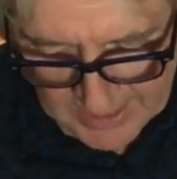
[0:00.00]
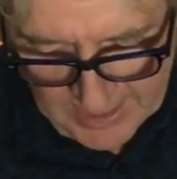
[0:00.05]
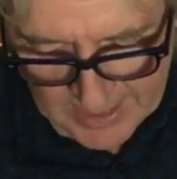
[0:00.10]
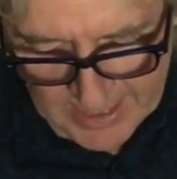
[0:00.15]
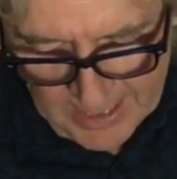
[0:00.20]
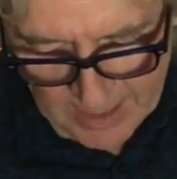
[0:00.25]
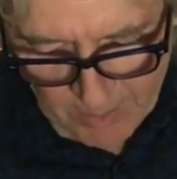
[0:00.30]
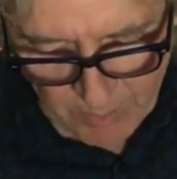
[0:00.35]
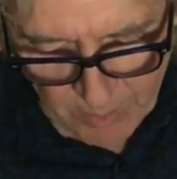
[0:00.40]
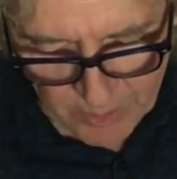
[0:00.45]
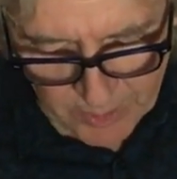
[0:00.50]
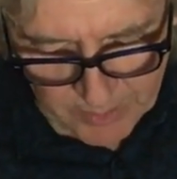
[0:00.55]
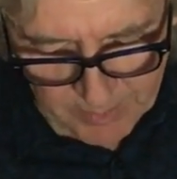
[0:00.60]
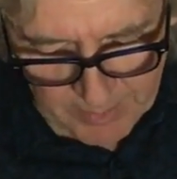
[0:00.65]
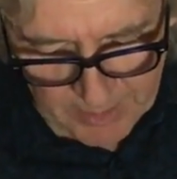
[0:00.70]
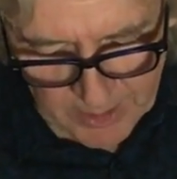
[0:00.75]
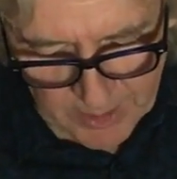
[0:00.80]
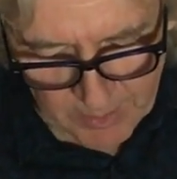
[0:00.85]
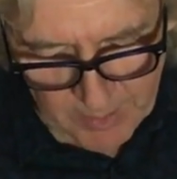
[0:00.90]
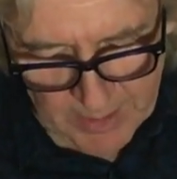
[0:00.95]
It now wants
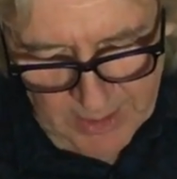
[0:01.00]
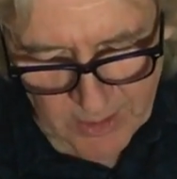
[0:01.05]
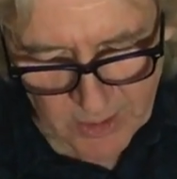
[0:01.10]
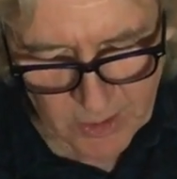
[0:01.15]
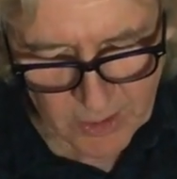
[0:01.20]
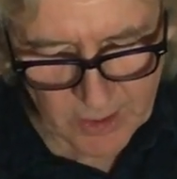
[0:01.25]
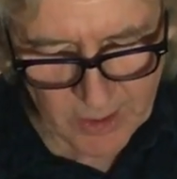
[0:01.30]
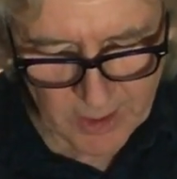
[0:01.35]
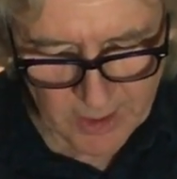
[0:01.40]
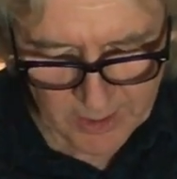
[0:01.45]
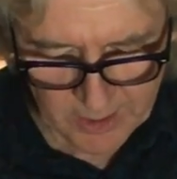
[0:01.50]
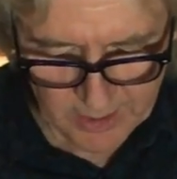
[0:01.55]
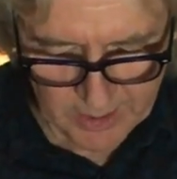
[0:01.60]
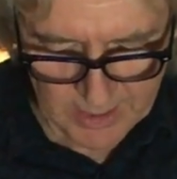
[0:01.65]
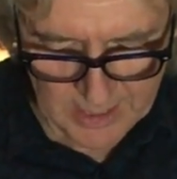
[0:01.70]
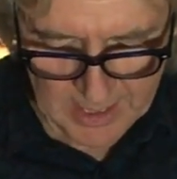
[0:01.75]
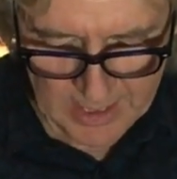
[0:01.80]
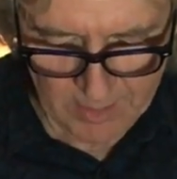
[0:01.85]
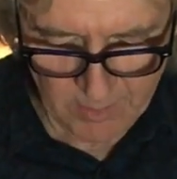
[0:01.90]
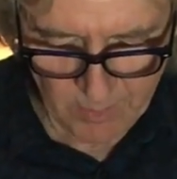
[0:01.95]
me to insert
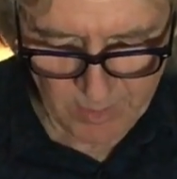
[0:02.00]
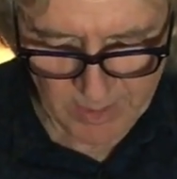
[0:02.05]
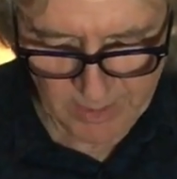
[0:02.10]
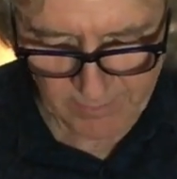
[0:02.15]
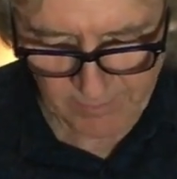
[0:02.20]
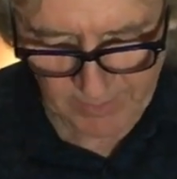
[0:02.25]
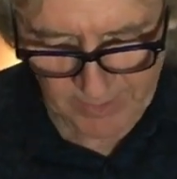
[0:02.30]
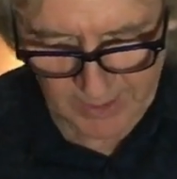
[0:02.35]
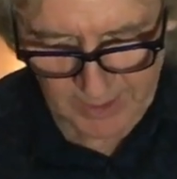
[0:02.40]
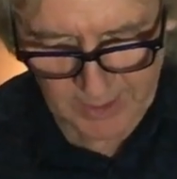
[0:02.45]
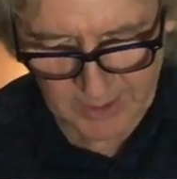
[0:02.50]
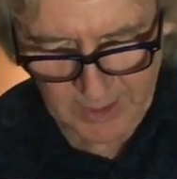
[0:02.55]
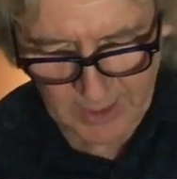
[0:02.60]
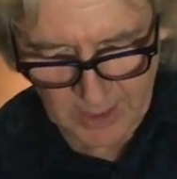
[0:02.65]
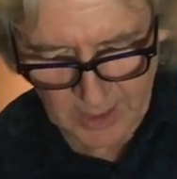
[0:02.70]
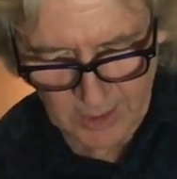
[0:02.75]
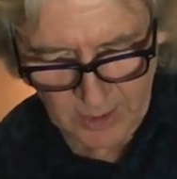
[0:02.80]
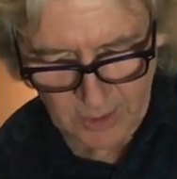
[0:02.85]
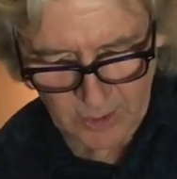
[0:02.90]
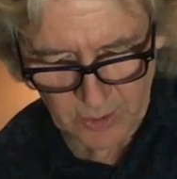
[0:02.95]
one of these
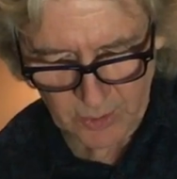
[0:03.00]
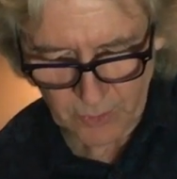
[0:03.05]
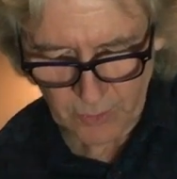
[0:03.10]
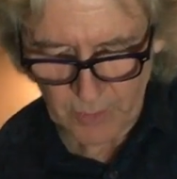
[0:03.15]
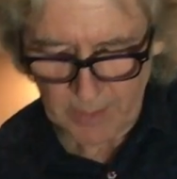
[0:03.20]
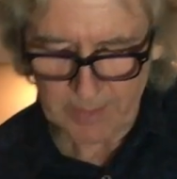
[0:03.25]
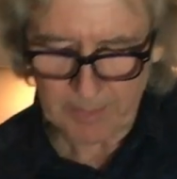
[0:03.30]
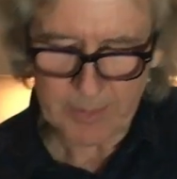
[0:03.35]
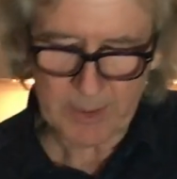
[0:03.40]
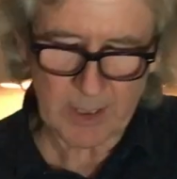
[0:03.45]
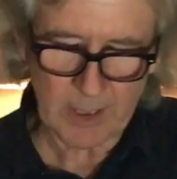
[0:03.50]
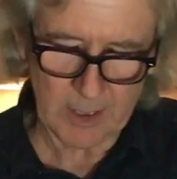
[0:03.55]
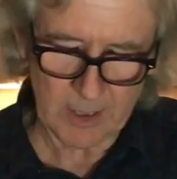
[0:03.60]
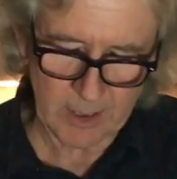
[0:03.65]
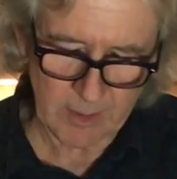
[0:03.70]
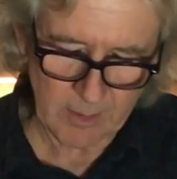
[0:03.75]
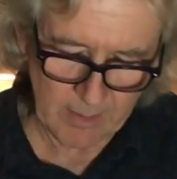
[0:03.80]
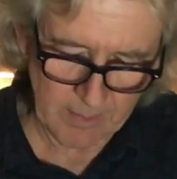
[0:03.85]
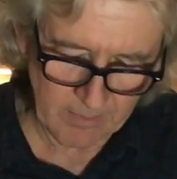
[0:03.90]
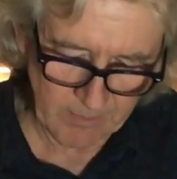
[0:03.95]
strips,
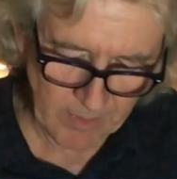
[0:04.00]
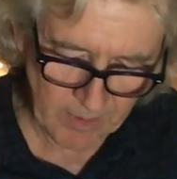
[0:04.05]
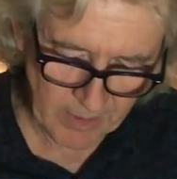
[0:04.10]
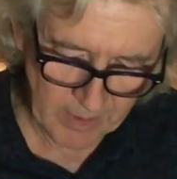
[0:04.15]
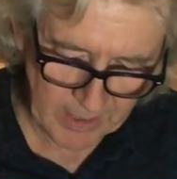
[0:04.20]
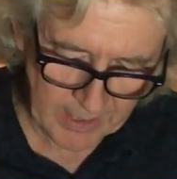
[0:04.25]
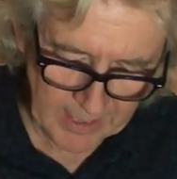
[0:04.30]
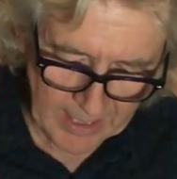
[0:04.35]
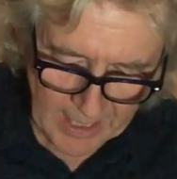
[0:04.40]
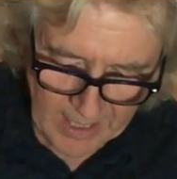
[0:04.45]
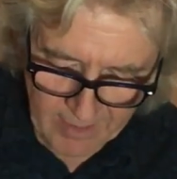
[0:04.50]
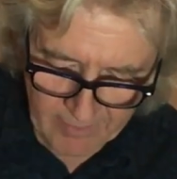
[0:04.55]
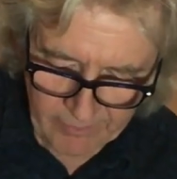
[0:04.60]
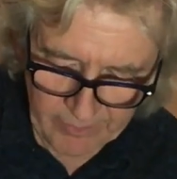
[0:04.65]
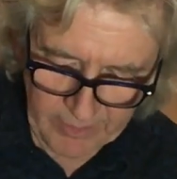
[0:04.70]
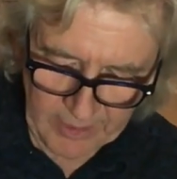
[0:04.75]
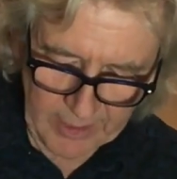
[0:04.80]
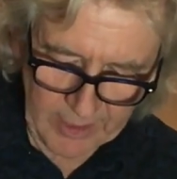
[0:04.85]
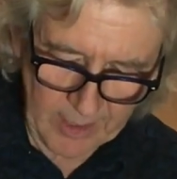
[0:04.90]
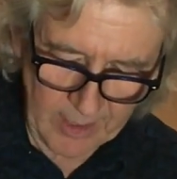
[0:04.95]
so I'm very
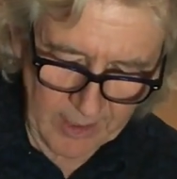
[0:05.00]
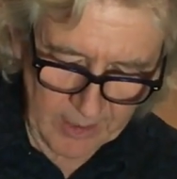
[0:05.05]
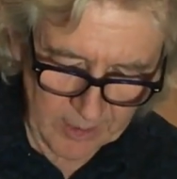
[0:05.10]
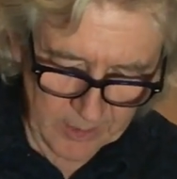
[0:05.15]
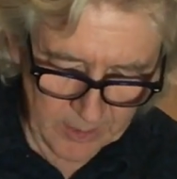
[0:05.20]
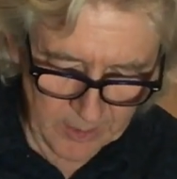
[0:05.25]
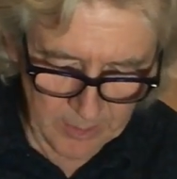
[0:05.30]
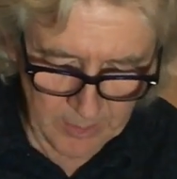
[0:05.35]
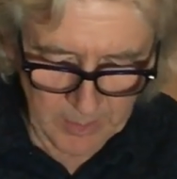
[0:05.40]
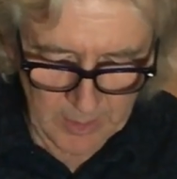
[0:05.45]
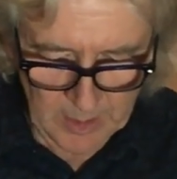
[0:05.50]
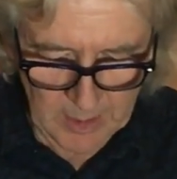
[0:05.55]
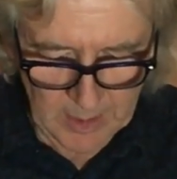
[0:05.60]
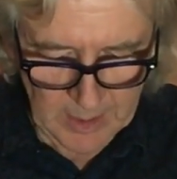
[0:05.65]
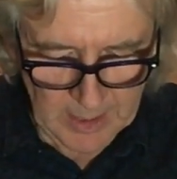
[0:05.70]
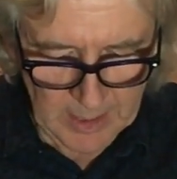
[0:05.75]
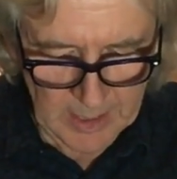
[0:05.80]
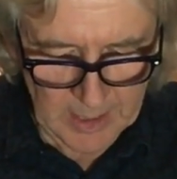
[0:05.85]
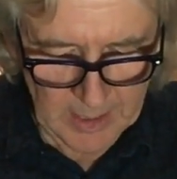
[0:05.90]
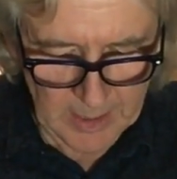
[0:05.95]
carefully going to
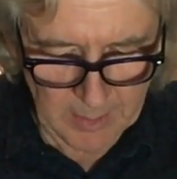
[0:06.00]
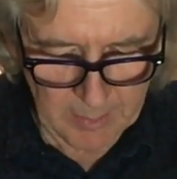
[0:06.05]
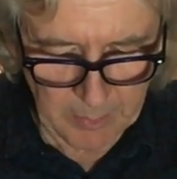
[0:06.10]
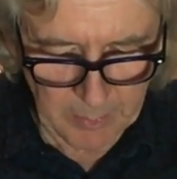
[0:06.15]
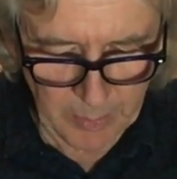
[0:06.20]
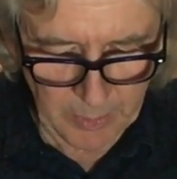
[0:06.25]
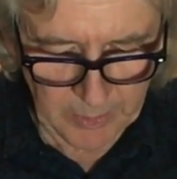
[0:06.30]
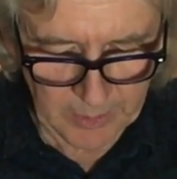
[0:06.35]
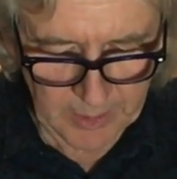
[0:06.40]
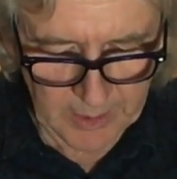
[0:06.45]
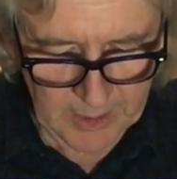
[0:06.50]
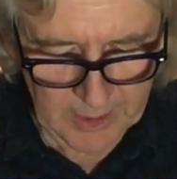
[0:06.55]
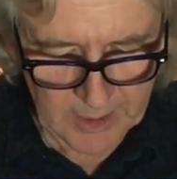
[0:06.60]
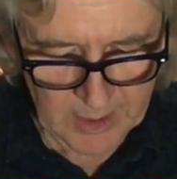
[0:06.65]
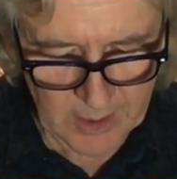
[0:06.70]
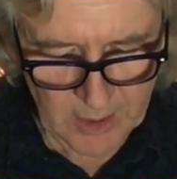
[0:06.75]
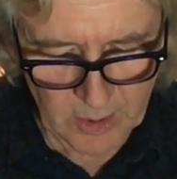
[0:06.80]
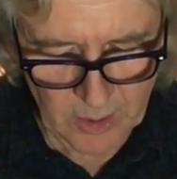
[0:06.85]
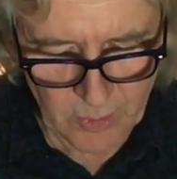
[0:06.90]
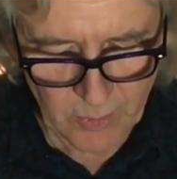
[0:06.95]
put
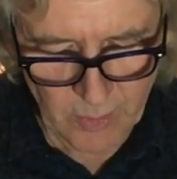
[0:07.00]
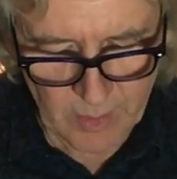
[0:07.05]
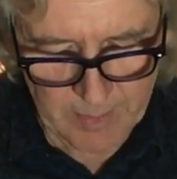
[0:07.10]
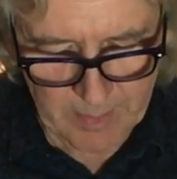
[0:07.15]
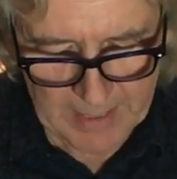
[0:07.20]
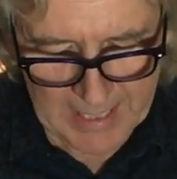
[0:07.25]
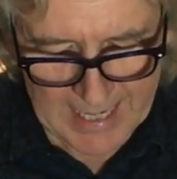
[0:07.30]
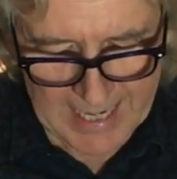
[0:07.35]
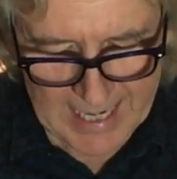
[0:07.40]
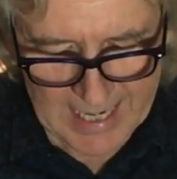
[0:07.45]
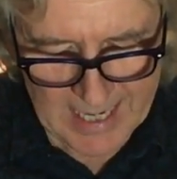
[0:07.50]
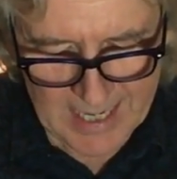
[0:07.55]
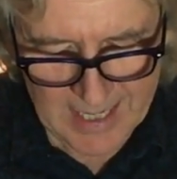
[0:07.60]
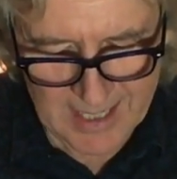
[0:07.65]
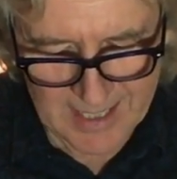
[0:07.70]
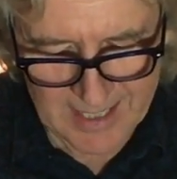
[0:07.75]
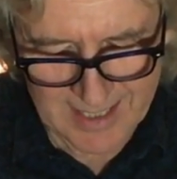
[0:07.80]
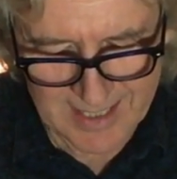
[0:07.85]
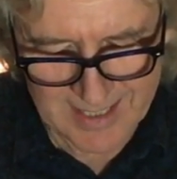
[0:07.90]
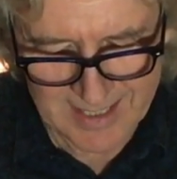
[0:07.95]
this strip in
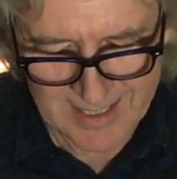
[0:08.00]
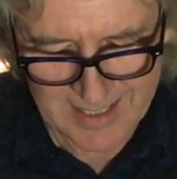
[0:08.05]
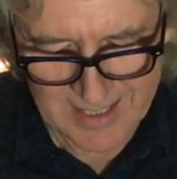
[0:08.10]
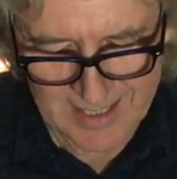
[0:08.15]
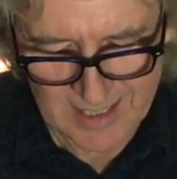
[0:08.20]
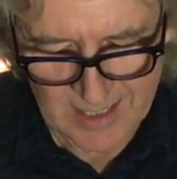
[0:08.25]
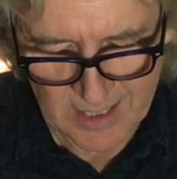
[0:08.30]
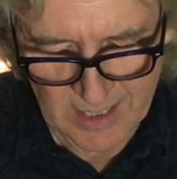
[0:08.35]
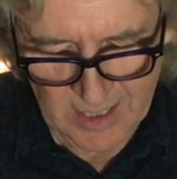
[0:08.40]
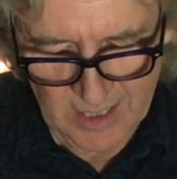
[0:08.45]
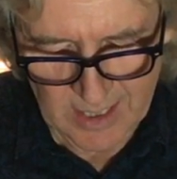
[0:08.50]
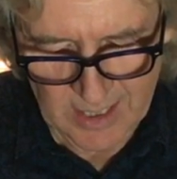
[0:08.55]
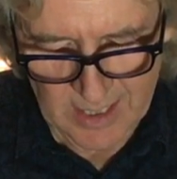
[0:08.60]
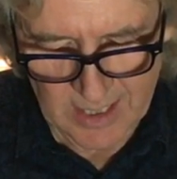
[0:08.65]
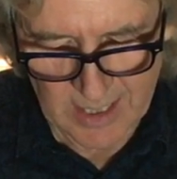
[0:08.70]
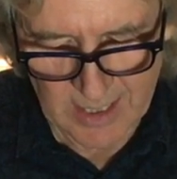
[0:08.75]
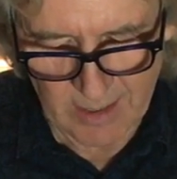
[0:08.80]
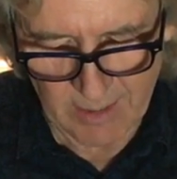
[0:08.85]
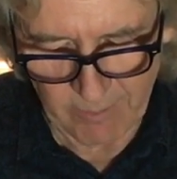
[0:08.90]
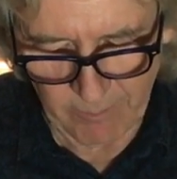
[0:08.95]

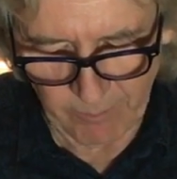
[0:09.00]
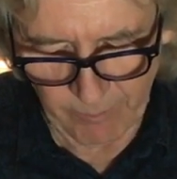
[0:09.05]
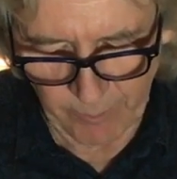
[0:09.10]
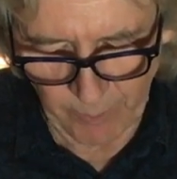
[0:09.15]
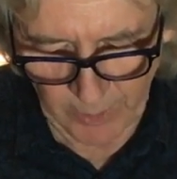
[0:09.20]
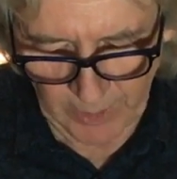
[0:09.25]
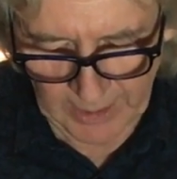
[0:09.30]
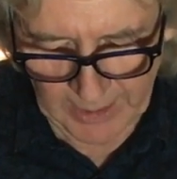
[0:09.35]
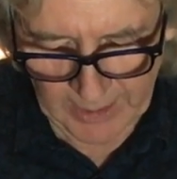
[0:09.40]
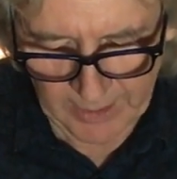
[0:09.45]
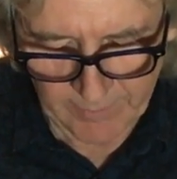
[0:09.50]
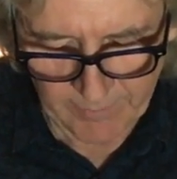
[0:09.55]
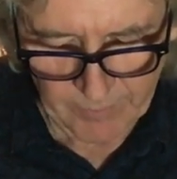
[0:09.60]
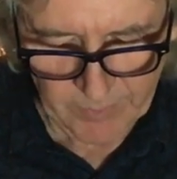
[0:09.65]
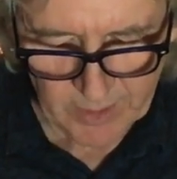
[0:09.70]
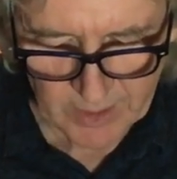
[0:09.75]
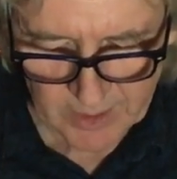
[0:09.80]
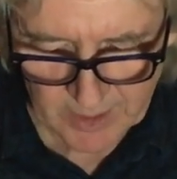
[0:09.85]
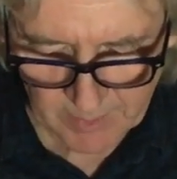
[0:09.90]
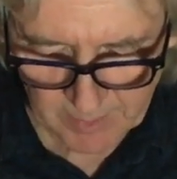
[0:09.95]
fully.
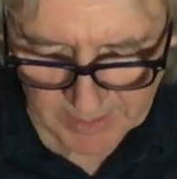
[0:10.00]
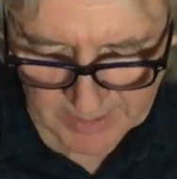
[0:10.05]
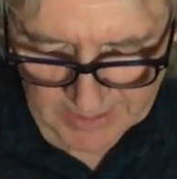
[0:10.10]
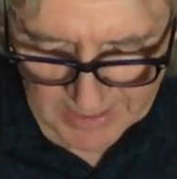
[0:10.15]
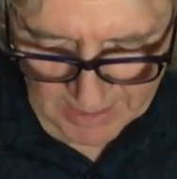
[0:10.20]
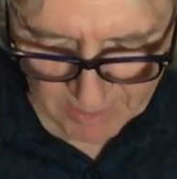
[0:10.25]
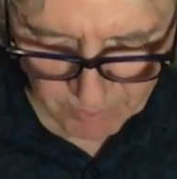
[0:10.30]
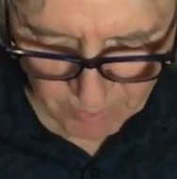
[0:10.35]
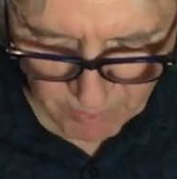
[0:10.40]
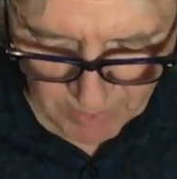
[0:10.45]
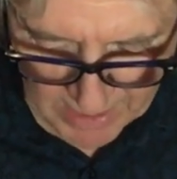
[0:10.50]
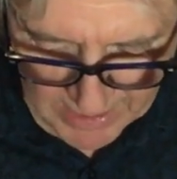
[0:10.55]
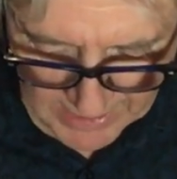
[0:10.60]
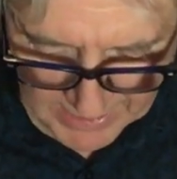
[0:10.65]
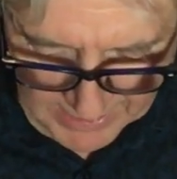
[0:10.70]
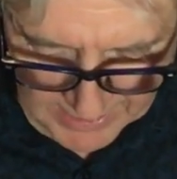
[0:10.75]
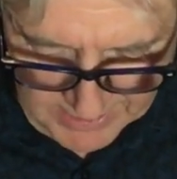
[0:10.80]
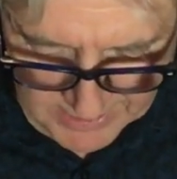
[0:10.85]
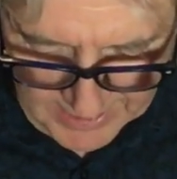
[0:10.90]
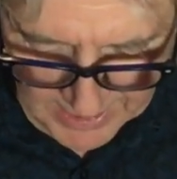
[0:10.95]
So it's now
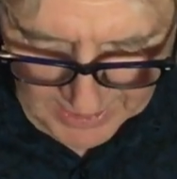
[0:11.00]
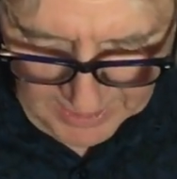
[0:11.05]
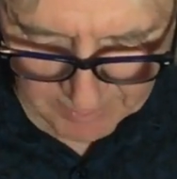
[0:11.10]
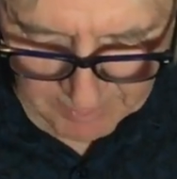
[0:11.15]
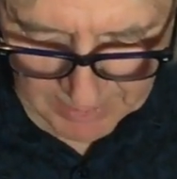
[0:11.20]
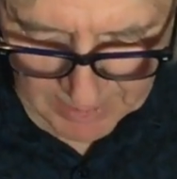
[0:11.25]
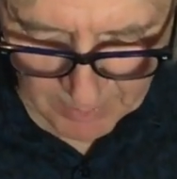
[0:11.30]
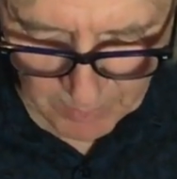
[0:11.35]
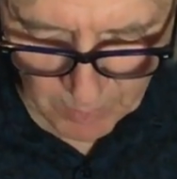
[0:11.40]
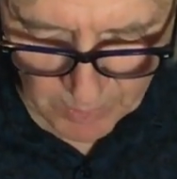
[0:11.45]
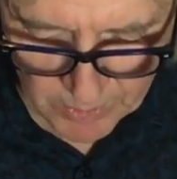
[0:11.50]
ready. It's telling me it